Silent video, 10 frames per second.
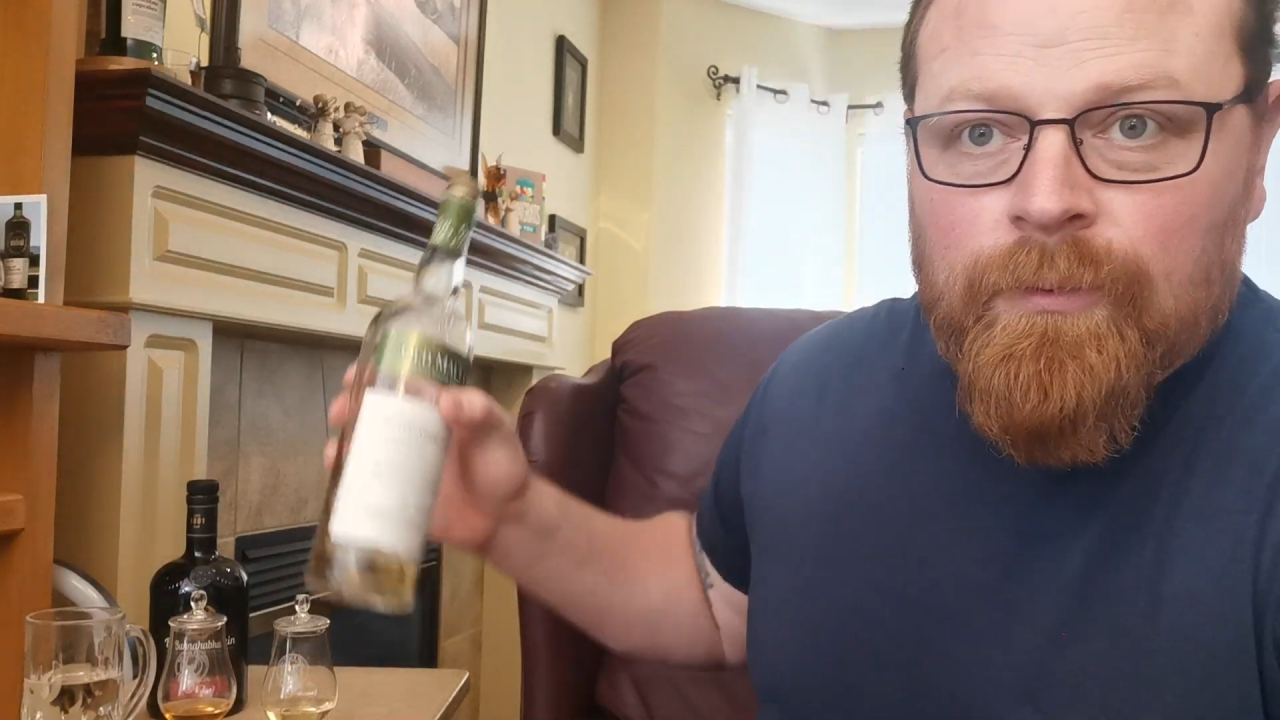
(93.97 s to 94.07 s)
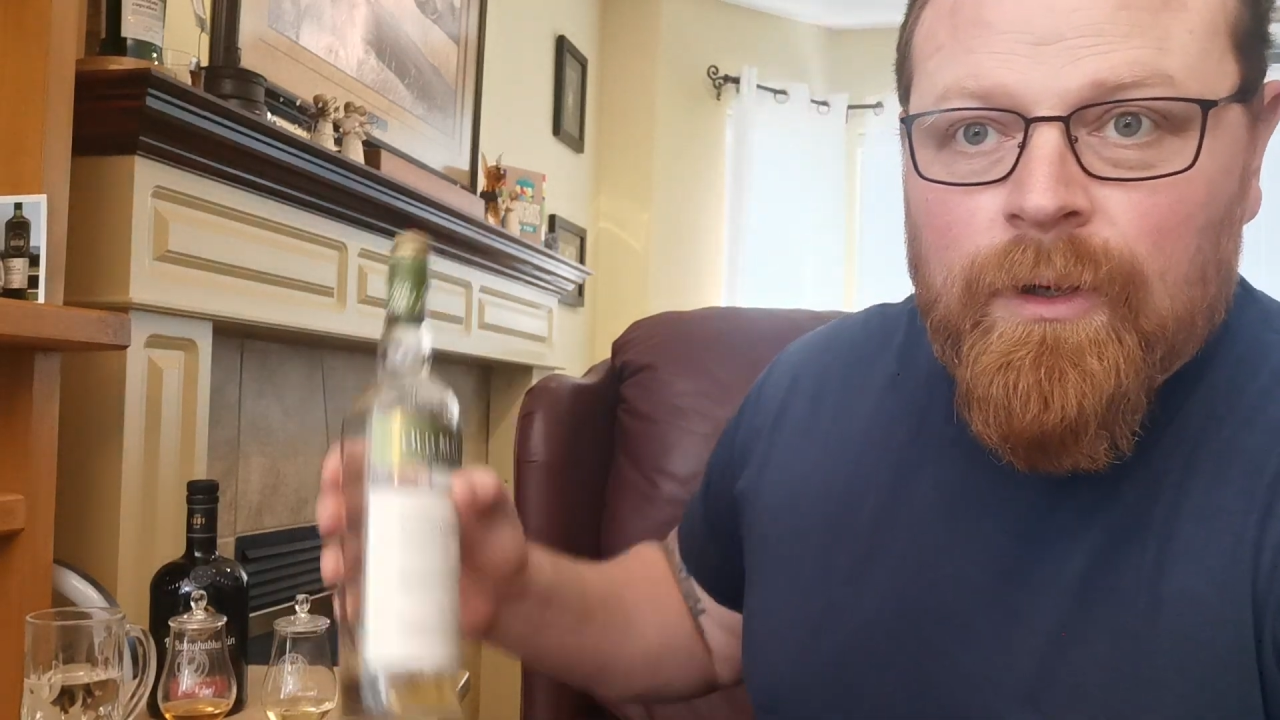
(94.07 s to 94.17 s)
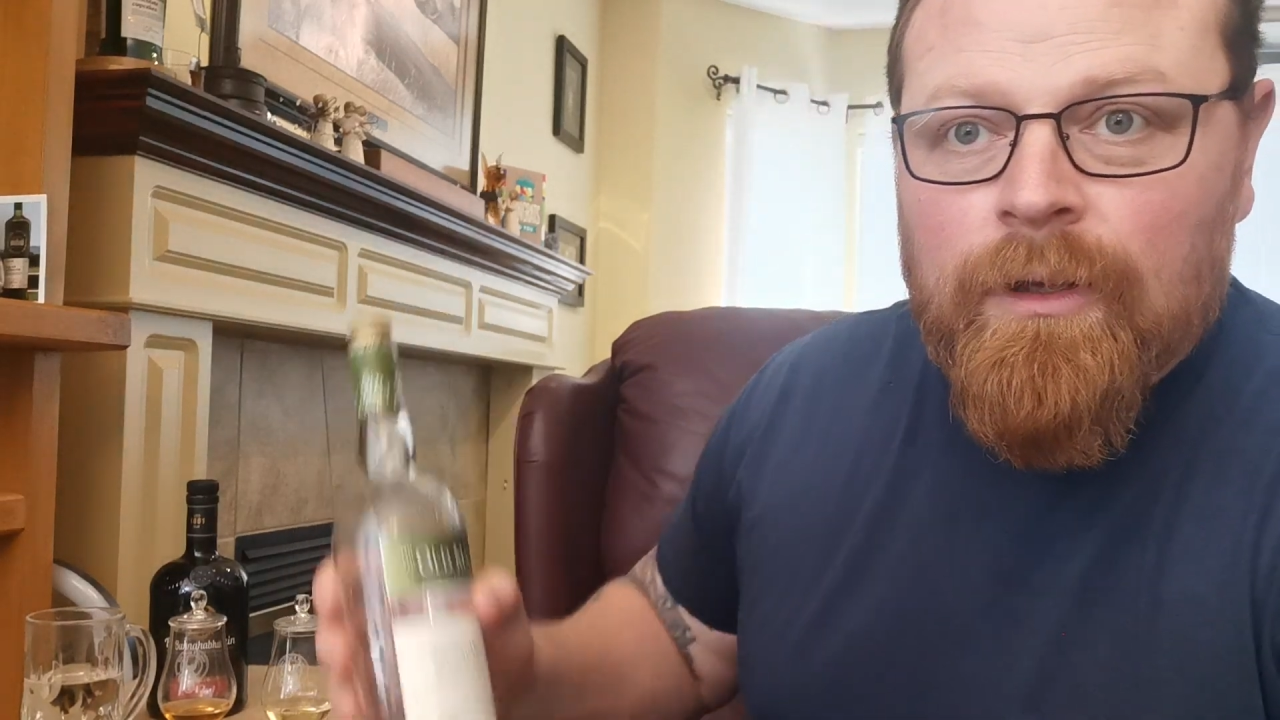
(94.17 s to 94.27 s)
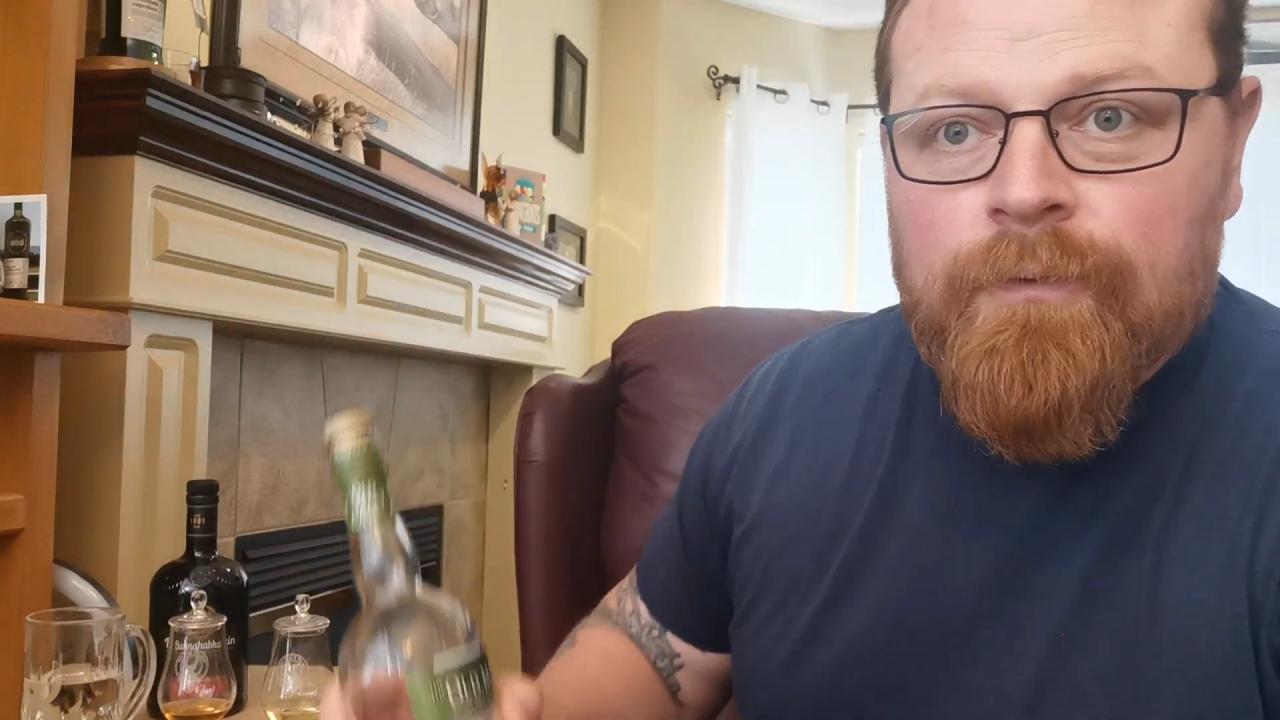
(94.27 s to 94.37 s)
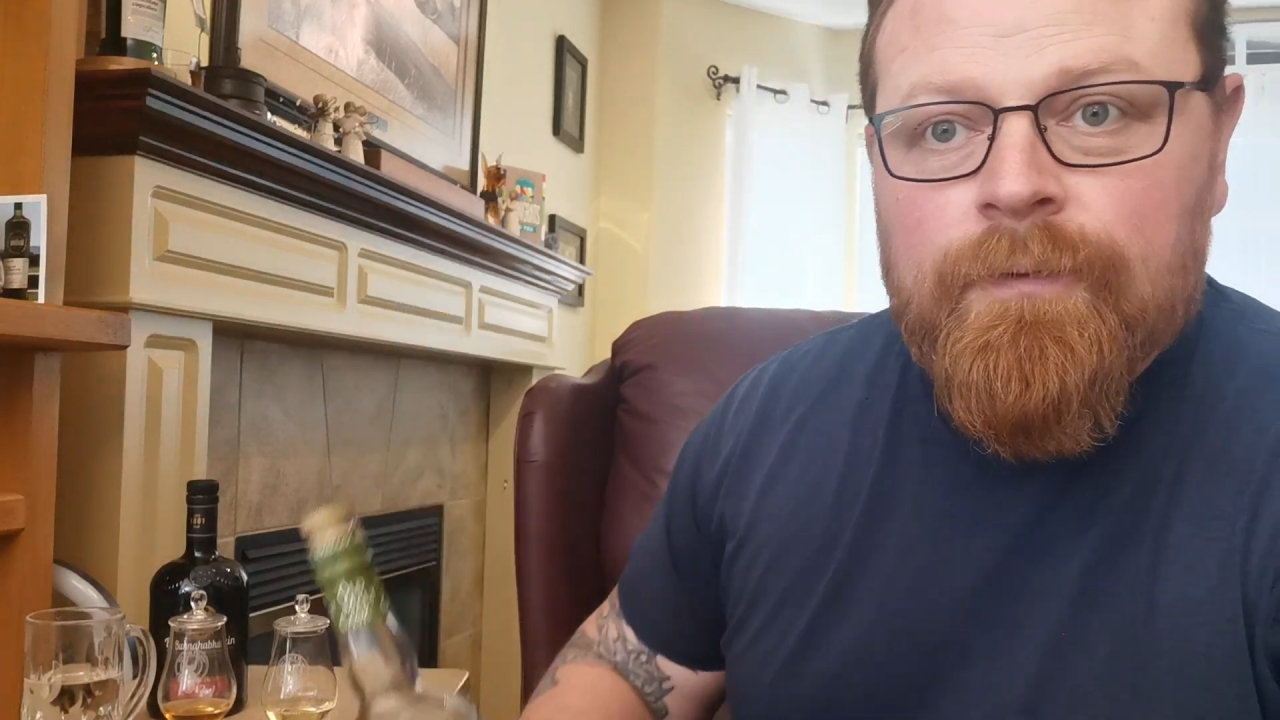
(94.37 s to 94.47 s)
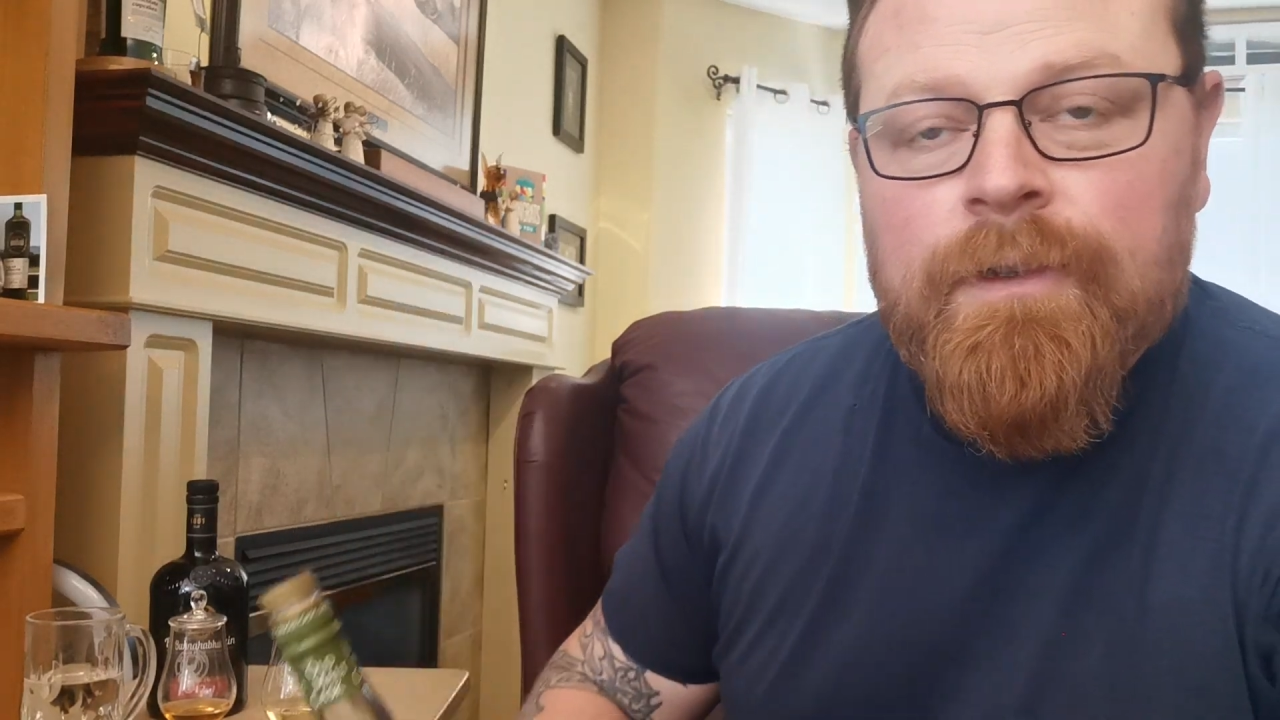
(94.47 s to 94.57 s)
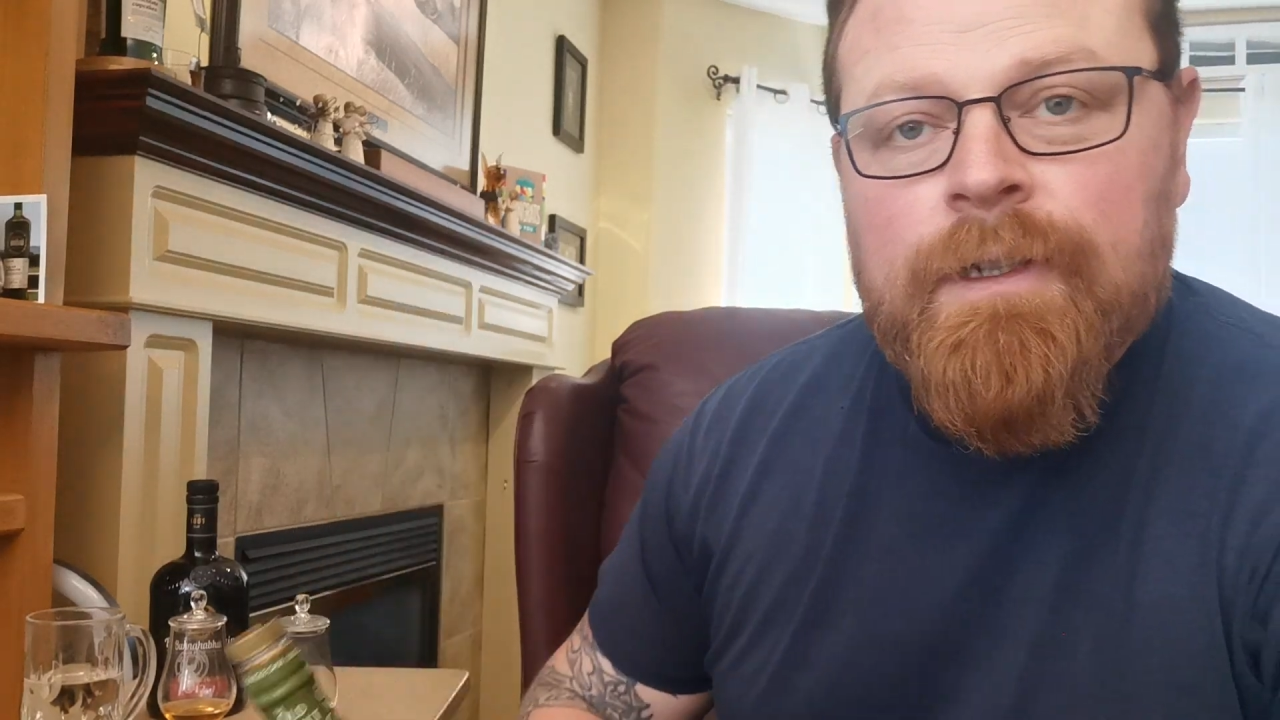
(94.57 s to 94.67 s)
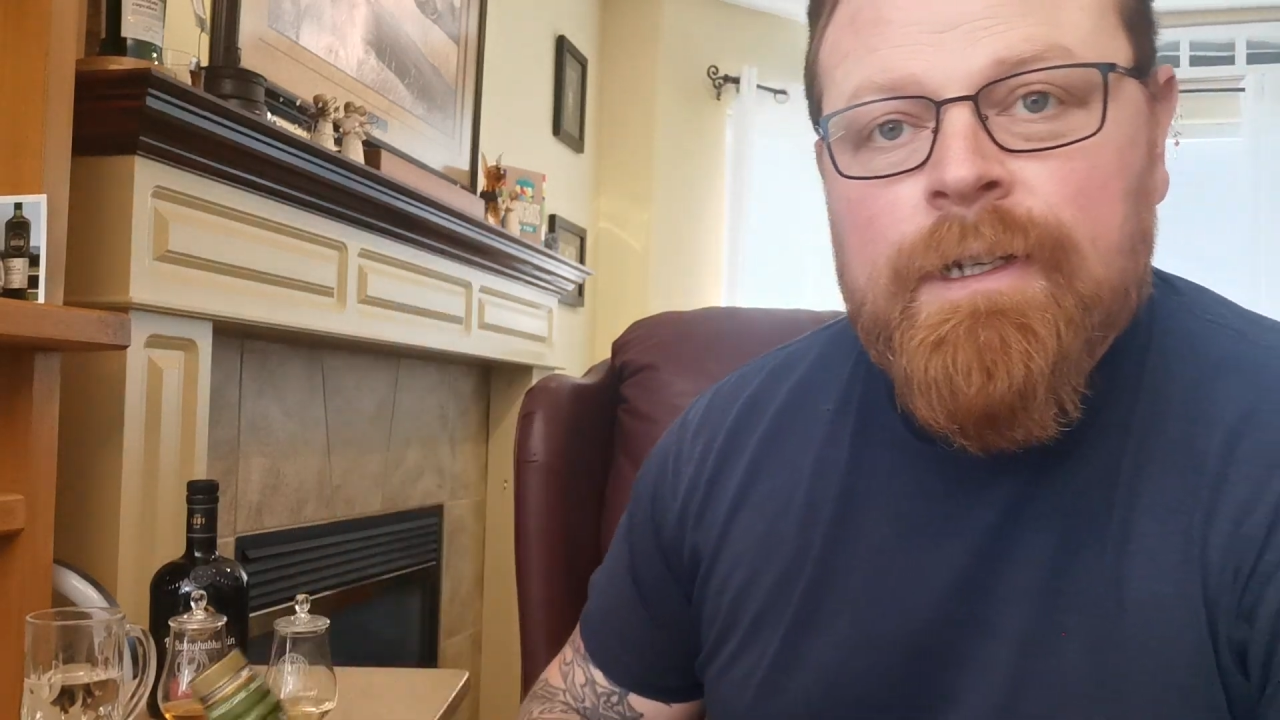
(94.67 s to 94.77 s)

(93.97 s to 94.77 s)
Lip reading: 12